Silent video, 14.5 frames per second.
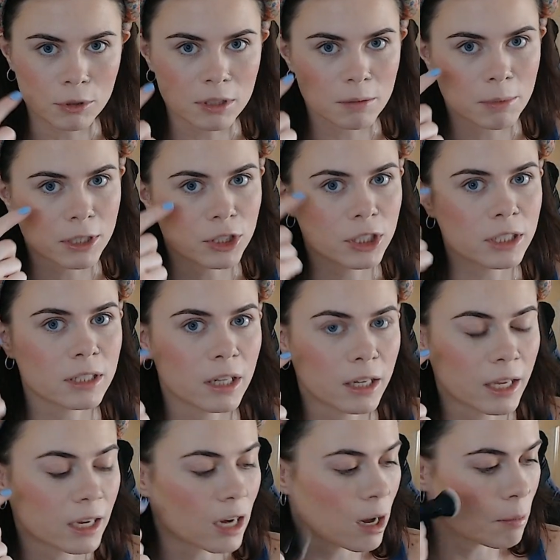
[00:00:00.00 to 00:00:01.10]
of my cheeks than
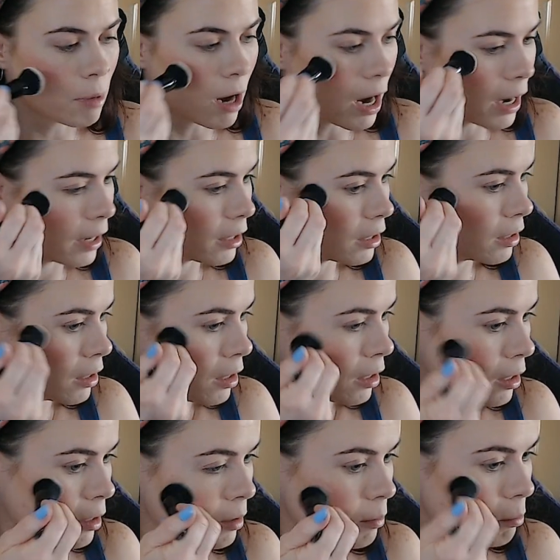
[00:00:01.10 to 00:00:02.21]
like up higher,
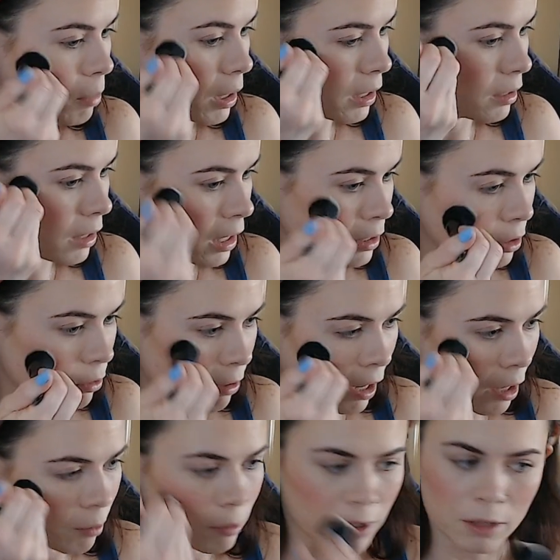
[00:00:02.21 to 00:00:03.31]
but that's
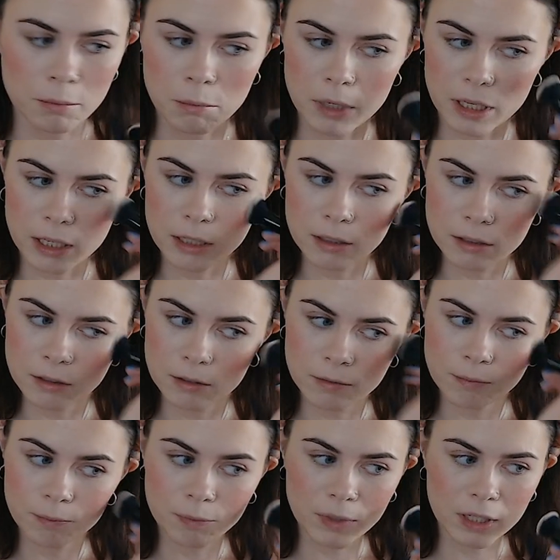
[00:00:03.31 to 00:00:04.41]
okay with me
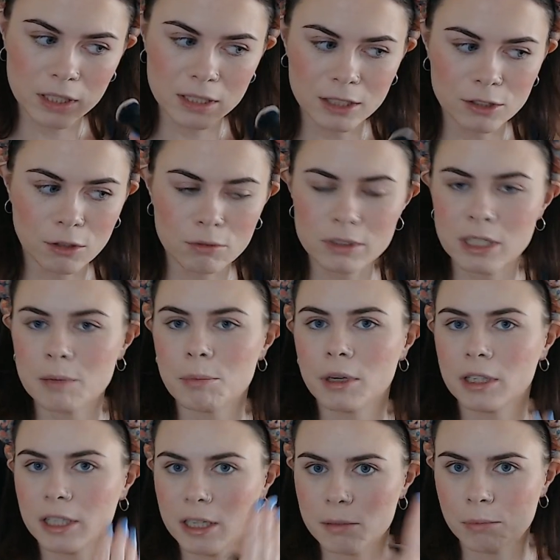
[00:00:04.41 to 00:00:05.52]
because I don't
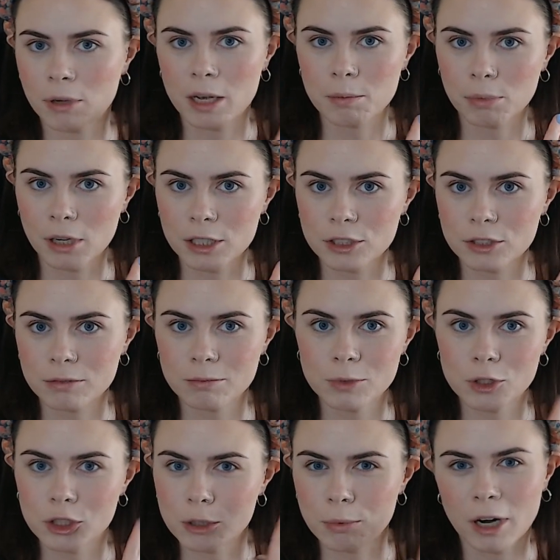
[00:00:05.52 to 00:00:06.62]
typically apply blush
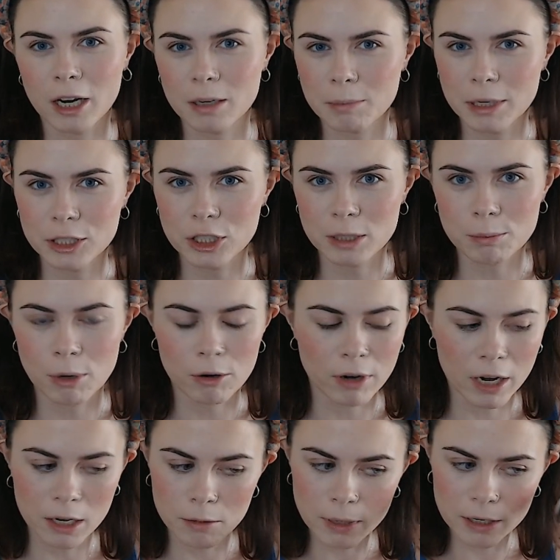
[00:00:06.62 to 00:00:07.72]
super high on my cheekbone
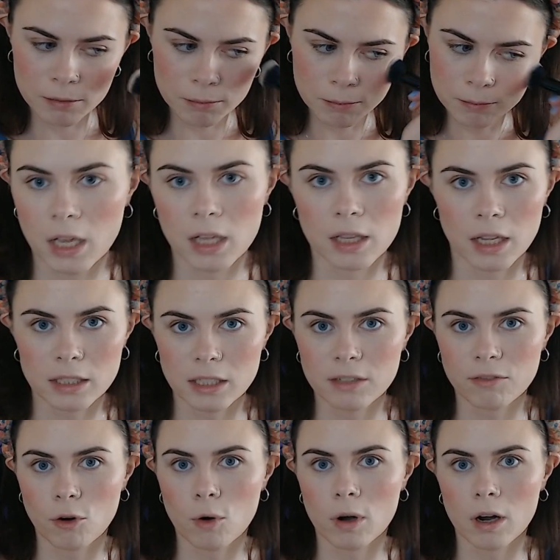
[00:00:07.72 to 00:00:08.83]
anyway. That's it
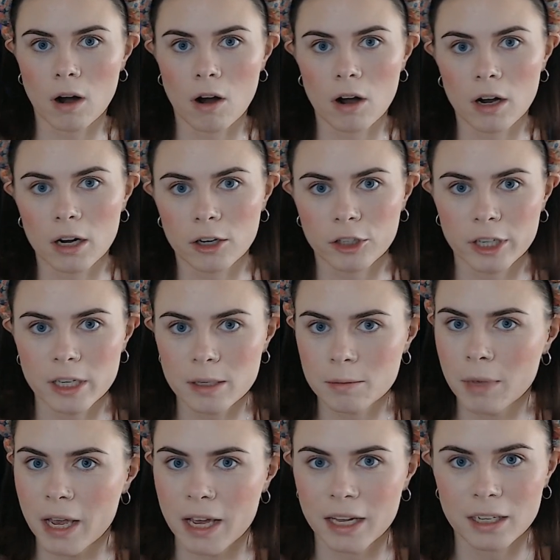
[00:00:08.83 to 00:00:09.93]
for our cream
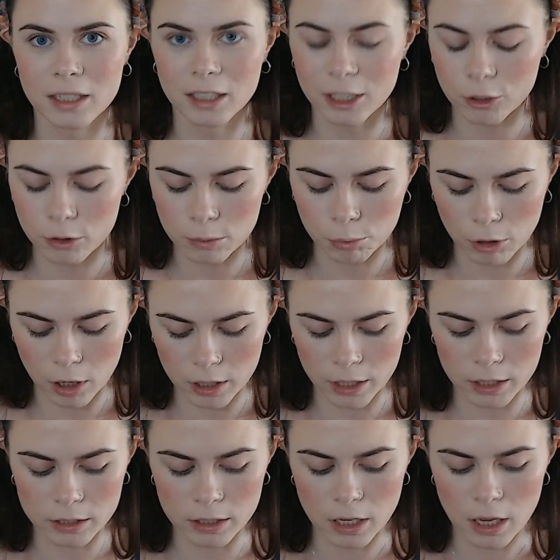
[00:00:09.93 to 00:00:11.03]
and liquid products.